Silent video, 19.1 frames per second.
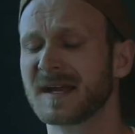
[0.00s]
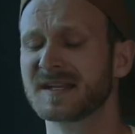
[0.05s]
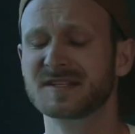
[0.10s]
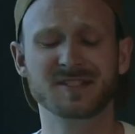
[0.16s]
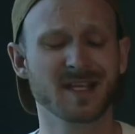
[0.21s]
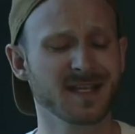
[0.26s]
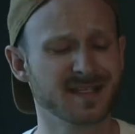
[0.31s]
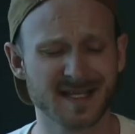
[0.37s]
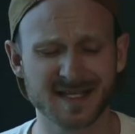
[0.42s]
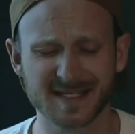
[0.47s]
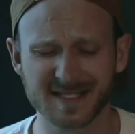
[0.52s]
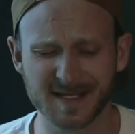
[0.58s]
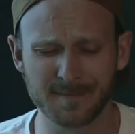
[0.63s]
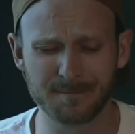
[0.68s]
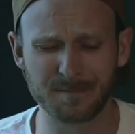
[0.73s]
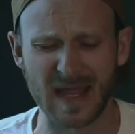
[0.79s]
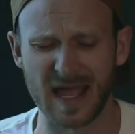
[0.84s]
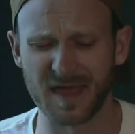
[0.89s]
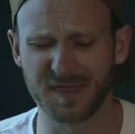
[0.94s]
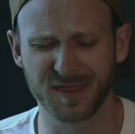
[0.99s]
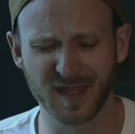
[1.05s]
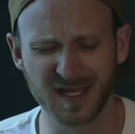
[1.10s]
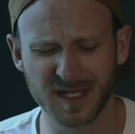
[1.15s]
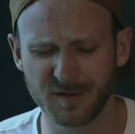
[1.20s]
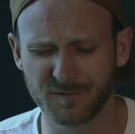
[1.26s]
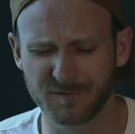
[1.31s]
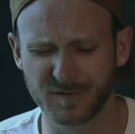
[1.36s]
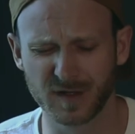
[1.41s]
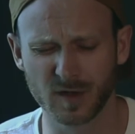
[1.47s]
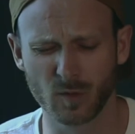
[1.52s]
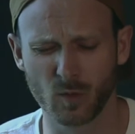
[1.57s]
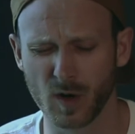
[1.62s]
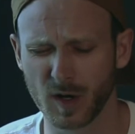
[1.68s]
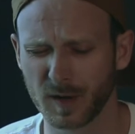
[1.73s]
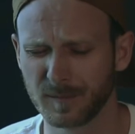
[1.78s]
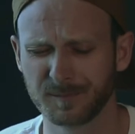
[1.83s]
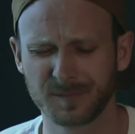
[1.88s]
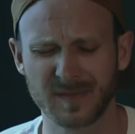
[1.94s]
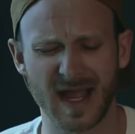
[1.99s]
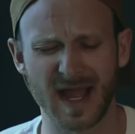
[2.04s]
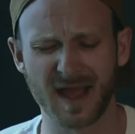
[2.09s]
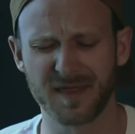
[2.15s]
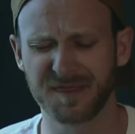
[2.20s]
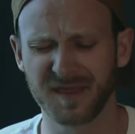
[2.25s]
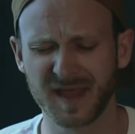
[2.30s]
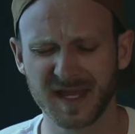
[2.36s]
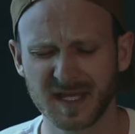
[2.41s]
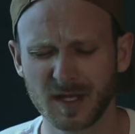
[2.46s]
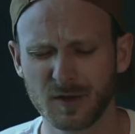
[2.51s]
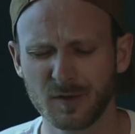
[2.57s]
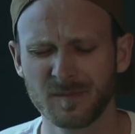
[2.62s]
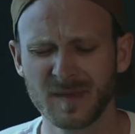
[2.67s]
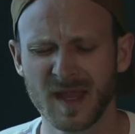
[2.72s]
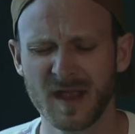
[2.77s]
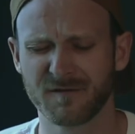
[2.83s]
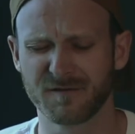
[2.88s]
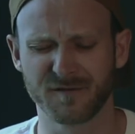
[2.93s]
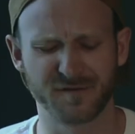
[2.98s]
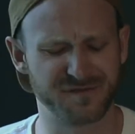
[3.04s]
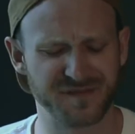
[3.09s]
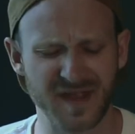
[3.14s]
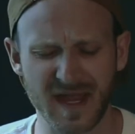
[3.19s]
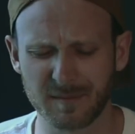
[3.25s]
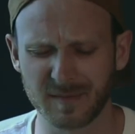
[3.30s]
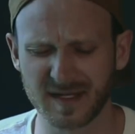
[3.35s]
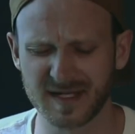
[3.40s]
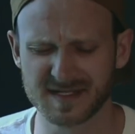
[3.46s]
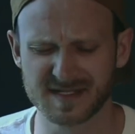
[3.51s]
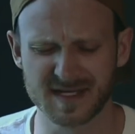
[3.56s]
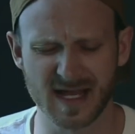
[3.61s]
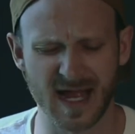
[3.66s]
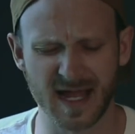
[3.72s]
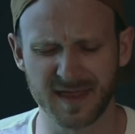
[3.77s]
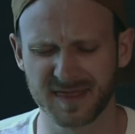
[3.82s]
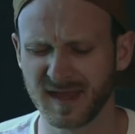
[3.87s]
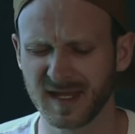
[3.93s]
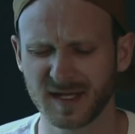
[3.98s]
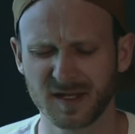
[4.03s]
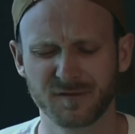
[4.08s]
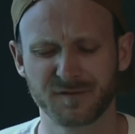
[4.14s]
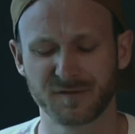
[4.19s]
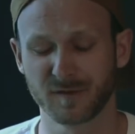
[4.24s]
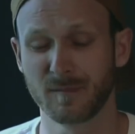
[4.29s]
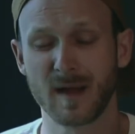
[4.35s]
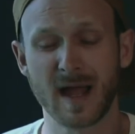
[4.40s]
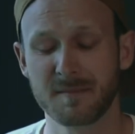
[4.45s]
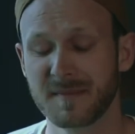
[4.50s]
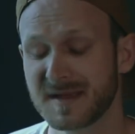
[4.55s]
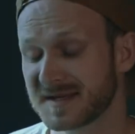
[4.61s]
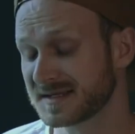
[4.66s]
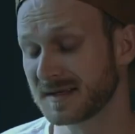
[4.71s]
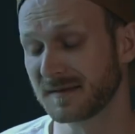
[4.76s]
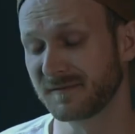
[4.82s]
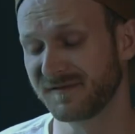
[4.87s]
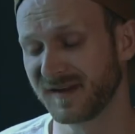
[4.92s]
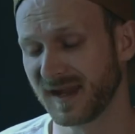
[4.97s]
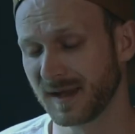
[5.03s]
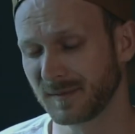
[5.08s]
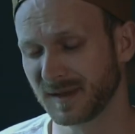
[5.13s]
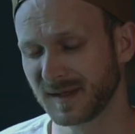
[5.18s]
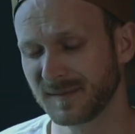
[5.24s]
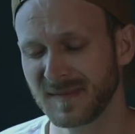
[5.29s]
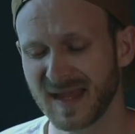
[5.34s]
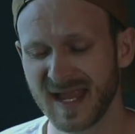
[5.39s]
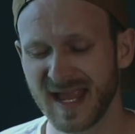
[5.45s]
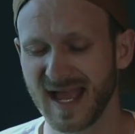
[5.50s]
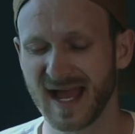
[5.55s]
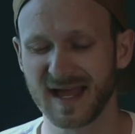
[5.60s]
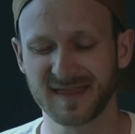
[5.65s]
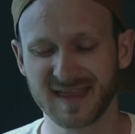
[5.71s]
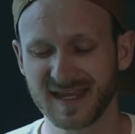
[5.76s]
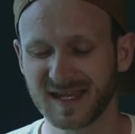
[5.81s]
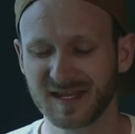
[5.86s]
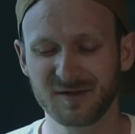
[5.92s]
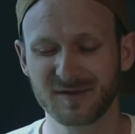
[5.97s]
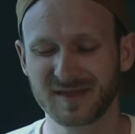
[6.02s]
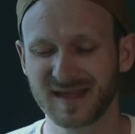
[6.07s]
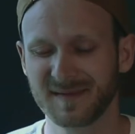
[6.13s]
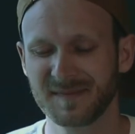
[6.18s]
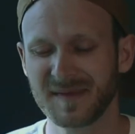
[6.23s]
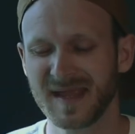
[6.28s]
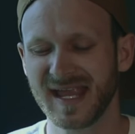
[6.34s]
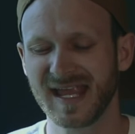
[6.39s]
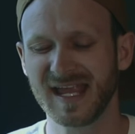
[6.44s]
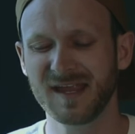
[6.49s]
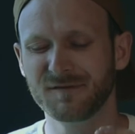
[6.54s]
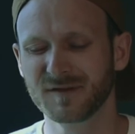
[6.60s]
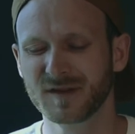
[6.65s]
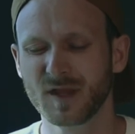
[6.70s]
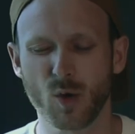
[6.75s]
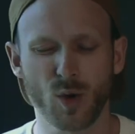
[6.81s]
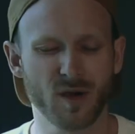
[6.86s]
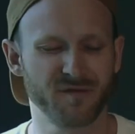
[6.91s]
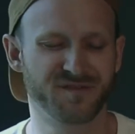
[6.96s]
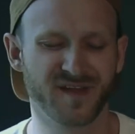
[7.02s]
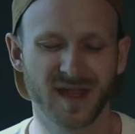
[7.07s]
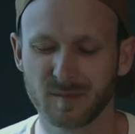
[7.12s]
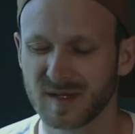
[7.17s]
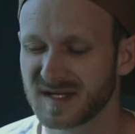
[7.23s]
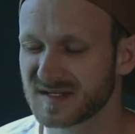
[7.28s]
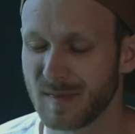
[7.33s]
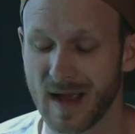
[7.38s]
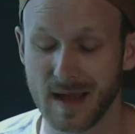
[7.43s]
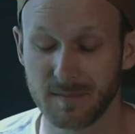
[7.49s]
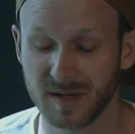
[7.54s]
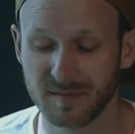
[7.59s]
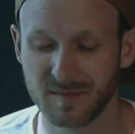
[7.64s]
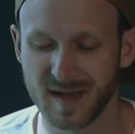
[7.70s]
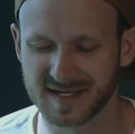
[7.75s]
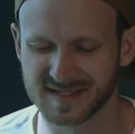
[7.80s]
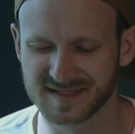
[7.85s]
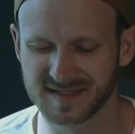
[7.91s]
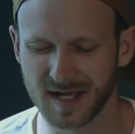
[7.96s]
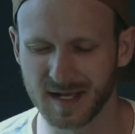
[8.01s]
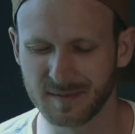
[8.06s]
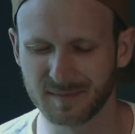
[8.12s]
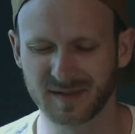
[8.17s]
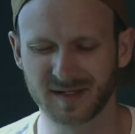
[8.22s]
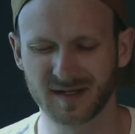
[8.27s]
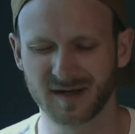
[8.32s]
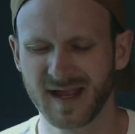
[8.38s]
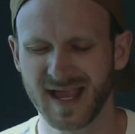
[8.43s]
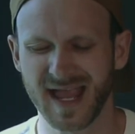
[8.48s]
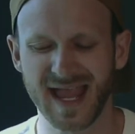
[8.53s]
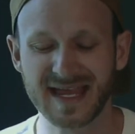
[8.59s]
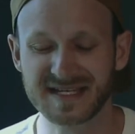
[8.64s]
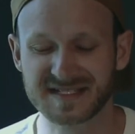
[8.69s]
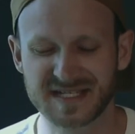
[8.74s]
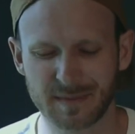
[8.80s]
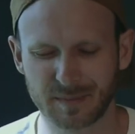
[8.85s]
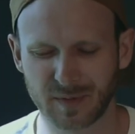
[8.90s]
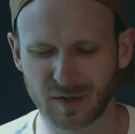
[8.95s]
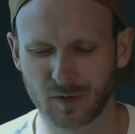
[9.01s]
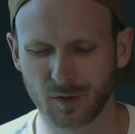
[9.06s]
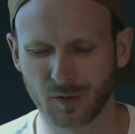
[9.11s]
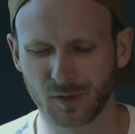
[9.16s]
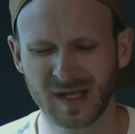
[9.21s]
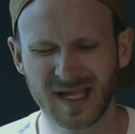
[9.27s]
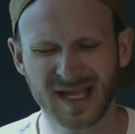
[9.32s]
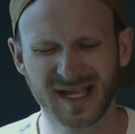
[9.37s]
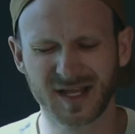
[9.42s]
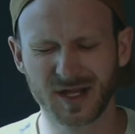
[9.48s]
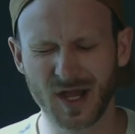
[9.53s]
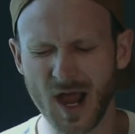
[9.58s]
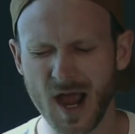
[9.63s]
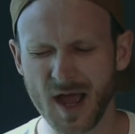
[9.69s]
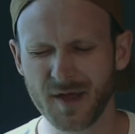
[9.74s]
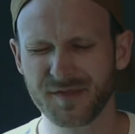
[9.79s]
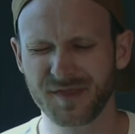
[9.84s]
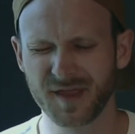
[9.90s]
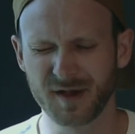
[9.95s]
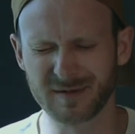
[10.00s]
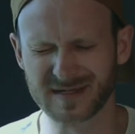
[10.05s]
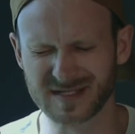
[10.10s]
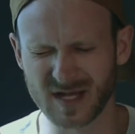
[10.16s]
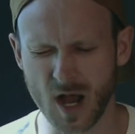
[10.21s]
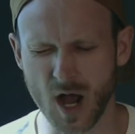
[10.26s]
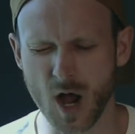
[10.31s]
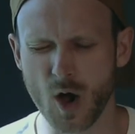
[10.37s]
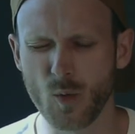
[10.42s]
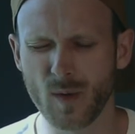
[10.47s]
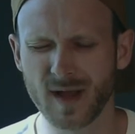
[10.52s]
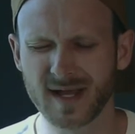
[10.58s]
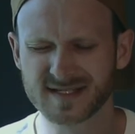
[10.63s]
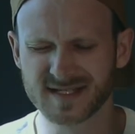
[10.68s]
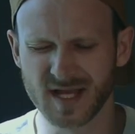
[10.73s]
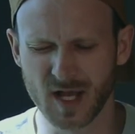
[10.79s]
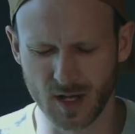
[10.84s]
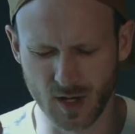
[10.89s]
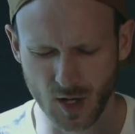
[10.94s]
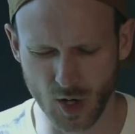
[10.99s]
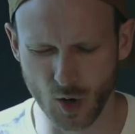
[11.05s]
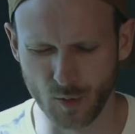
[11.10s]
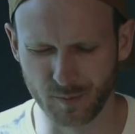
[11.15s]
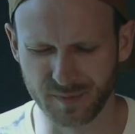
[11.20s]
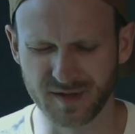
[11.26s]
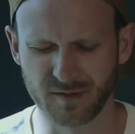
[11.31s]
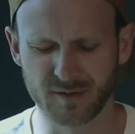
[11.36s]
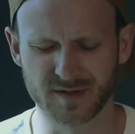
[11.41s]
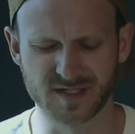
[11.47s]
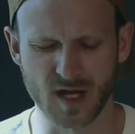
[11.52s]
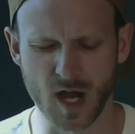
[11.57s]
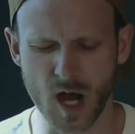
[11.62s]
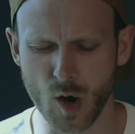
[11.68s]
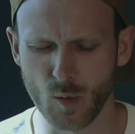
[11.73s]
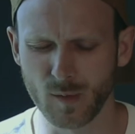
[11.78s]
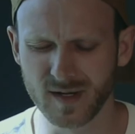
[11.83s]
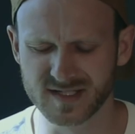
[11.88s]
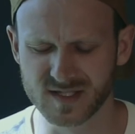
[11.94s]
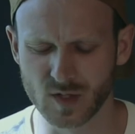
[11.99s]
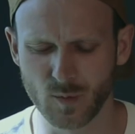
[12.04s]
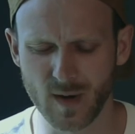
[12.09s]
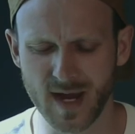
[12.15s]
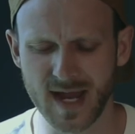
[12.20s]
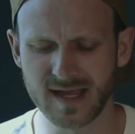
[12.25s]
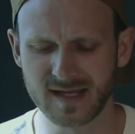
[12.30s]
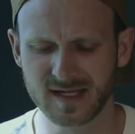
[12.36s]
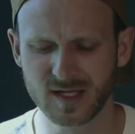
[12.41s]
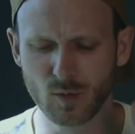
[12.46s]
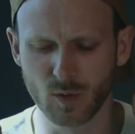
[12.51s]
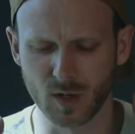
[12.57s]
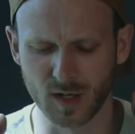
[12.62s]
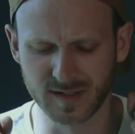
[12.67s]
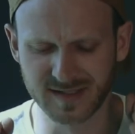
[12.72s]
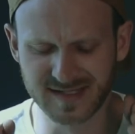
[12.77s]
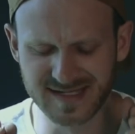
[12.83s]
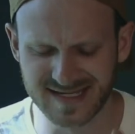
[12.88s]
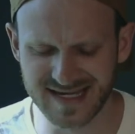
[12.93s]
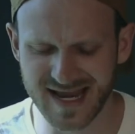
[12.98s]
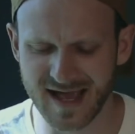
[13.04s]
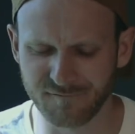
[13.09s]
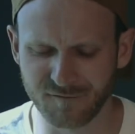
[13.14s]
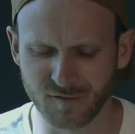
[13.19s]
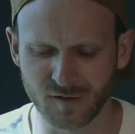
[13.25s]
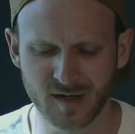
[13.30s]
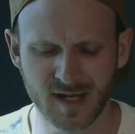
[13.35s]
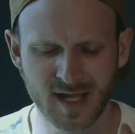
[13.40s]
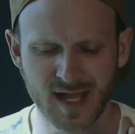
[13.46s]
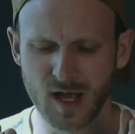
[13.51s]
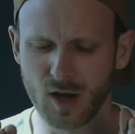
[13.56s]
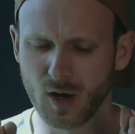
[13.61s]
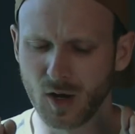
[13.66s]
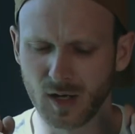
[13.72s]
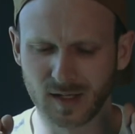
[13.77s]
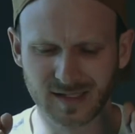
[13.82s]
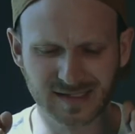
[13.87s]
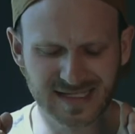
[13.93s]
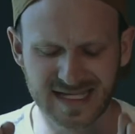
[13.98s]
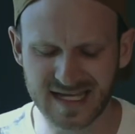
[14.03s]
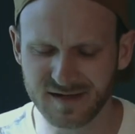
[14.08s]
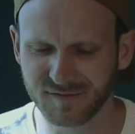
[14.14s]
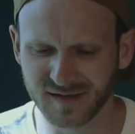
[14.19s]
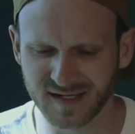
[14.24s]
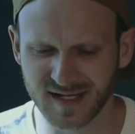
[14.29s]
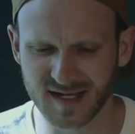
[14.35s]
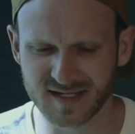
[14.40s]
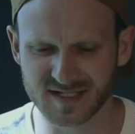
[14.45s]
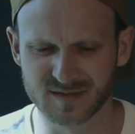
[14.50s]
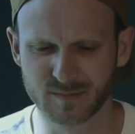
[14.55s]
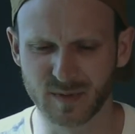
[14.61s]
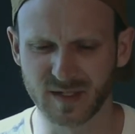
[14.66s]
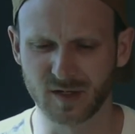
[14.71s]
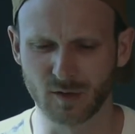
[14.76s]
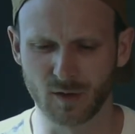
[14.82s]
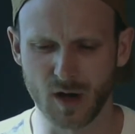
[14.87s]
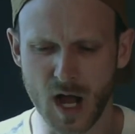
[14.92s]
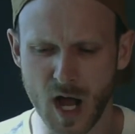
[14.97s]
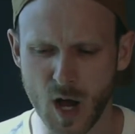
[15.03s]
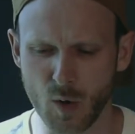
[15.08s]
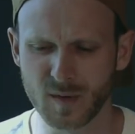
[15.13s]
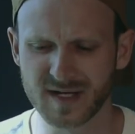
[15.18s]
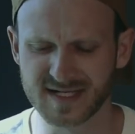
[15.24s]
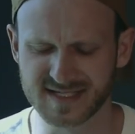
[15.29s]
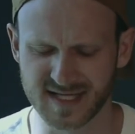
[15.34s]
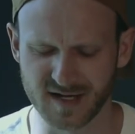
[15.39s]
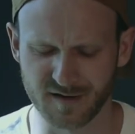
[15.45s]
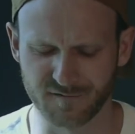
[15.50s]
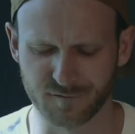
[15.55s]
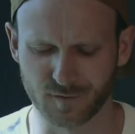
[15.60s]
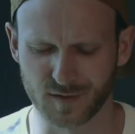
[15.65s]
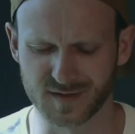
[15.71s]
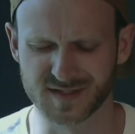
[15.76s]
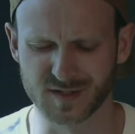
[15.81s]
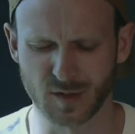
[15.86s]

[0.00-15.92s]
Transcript: Jesus, I thank you for your word. I thank you for families. I thank you for my messed up family. I thank you that even though our families might be messed up and they're atypical, God, there is always hope. There is always a way. You are never uh, leaving us, but you're always there for us.